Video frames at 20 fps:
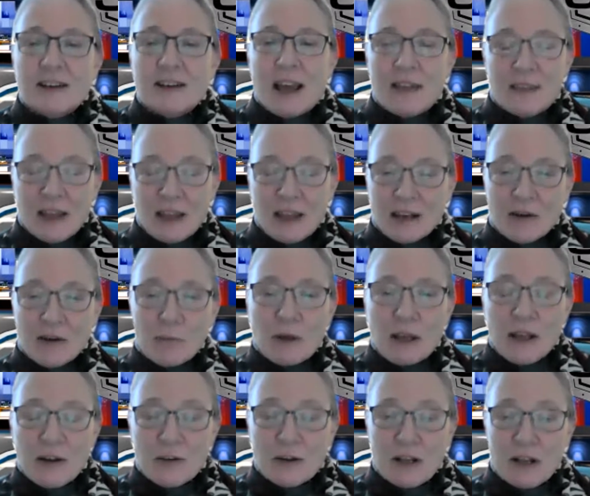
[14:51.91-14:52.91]
And then
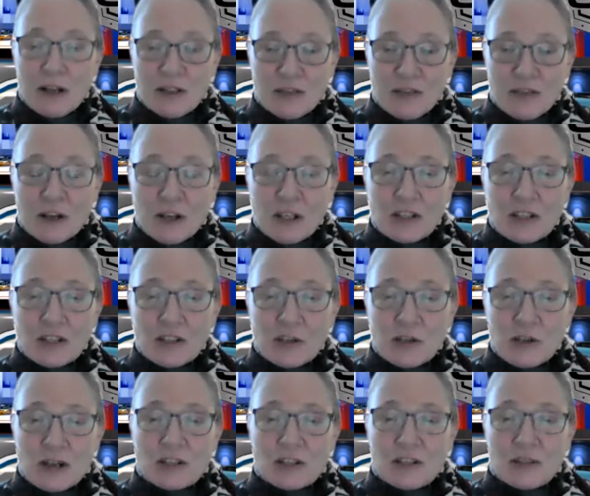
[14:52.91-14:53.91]
it's very
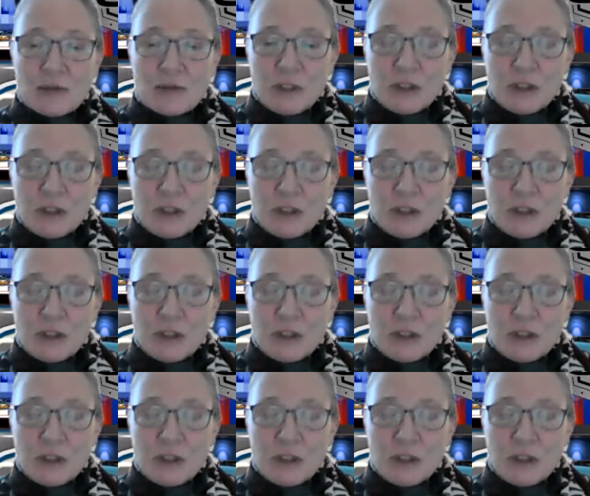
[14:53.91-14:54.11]
destructive